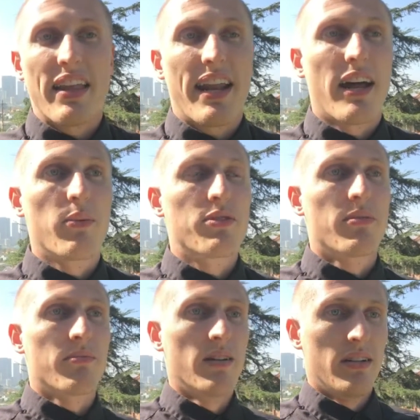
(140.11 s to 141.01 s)
And that helps
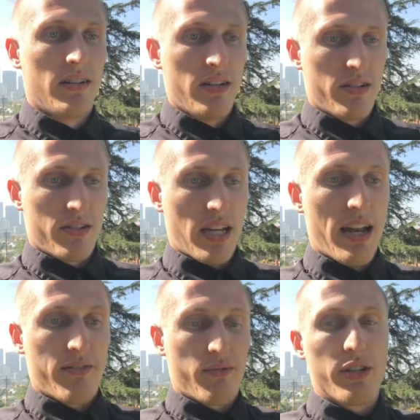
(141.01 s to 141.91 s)
him just
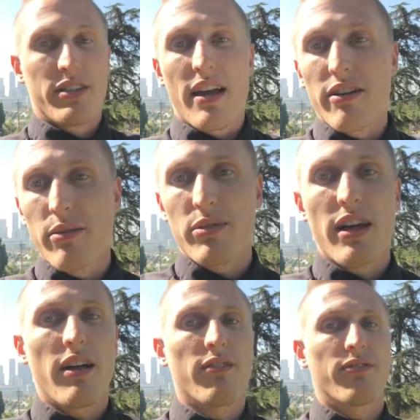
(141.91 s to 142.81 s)
kind of recenter
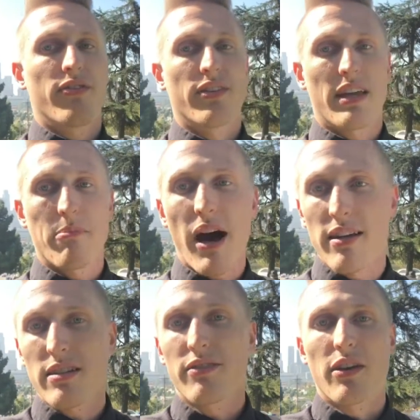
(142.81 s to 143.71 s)
himself, get
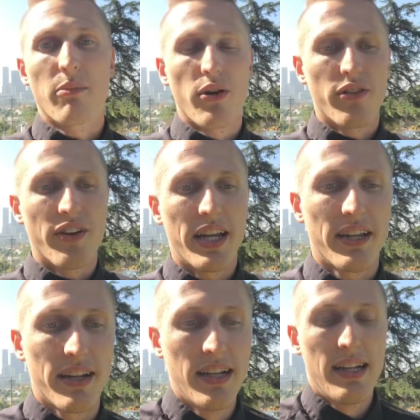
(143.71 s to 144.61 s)
positive, get
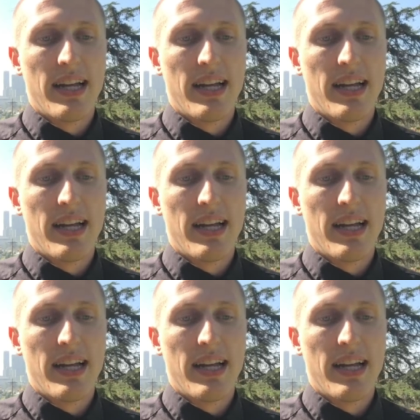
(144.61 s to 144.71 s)
motivated.